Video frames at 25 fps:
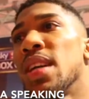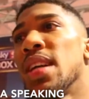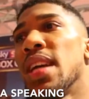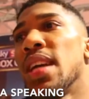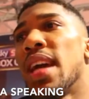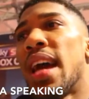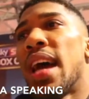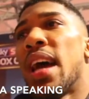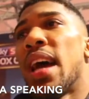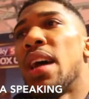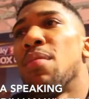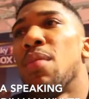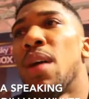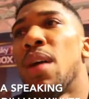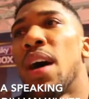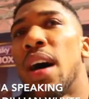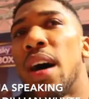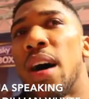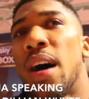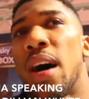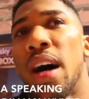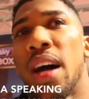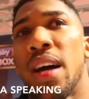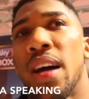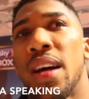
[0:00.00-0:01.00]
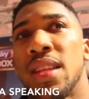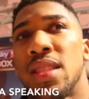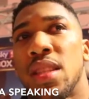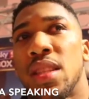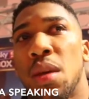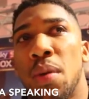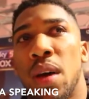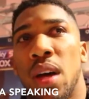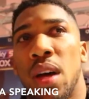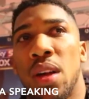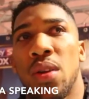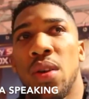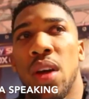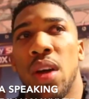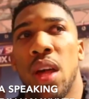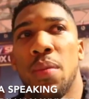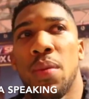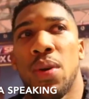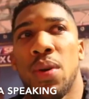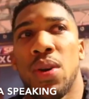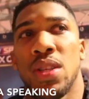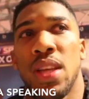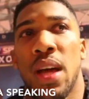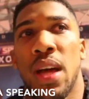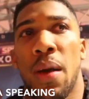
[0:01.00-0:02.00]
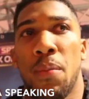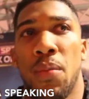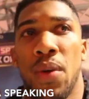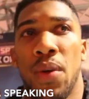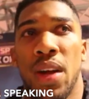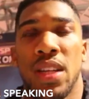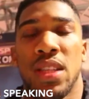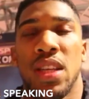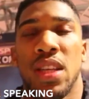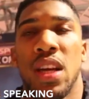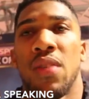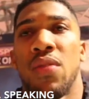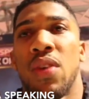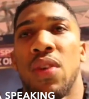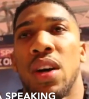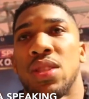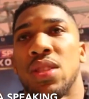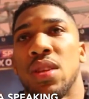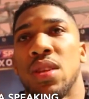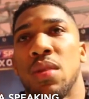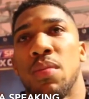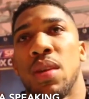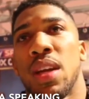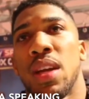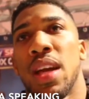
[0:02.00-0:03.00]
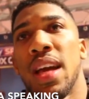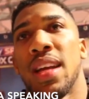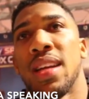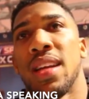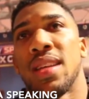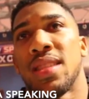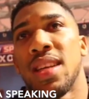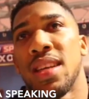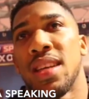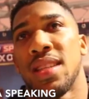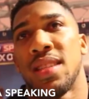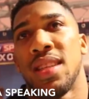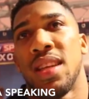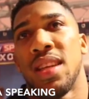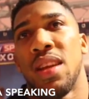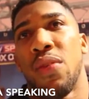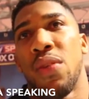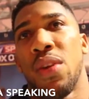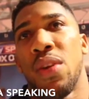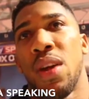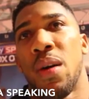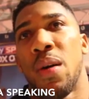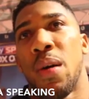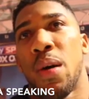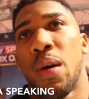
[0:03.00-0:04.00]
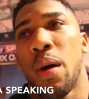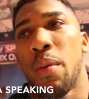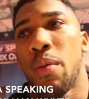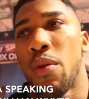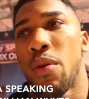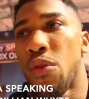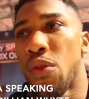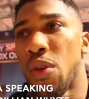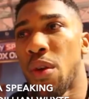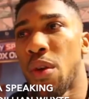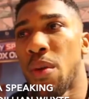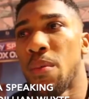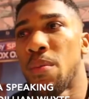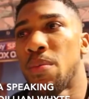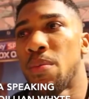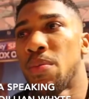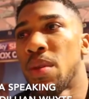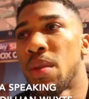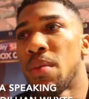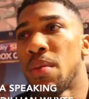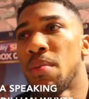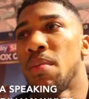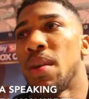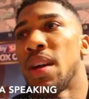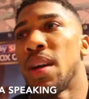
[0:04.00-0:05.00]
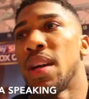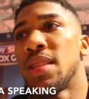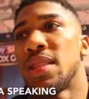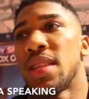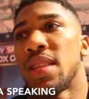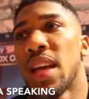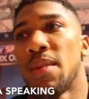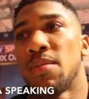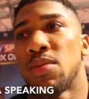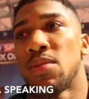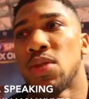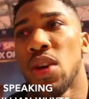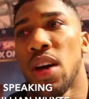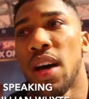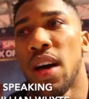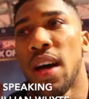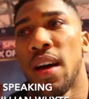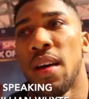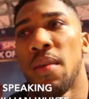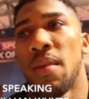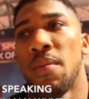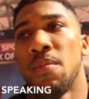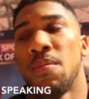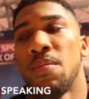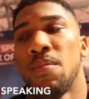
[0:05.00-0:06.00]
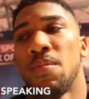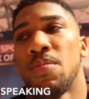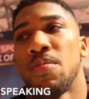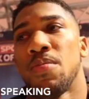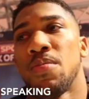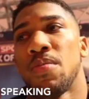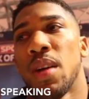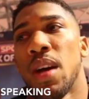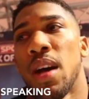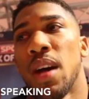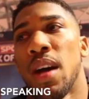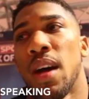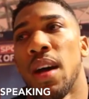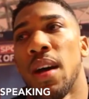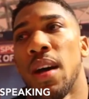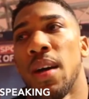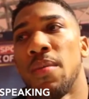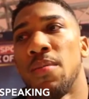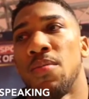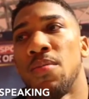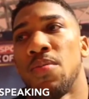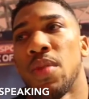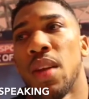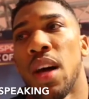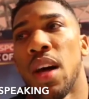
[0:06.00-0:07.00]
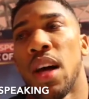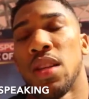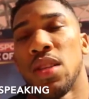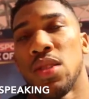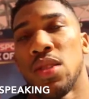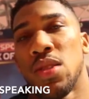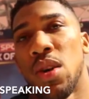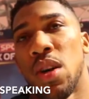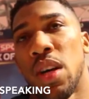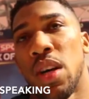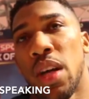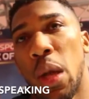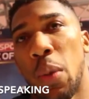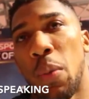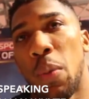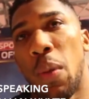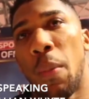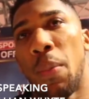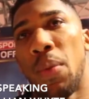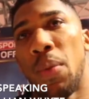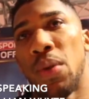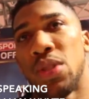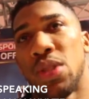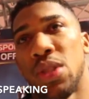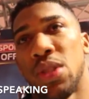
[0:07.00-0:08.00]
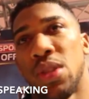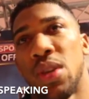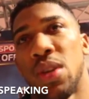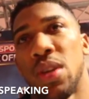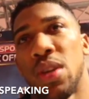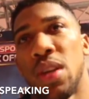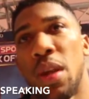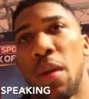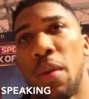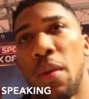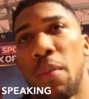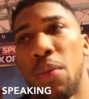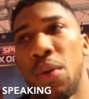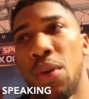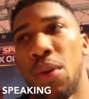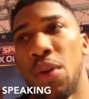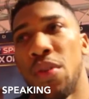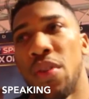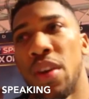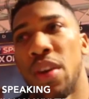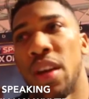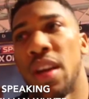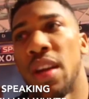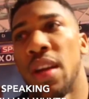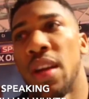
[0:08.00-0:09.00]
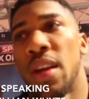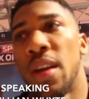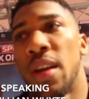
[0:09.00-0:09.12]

Yeah, but uh, it's a bit annoying because at British level I shouldn't be getting it tested if you know where I'm coming from. At the same time, um, I just got to keep on pushing on and improving.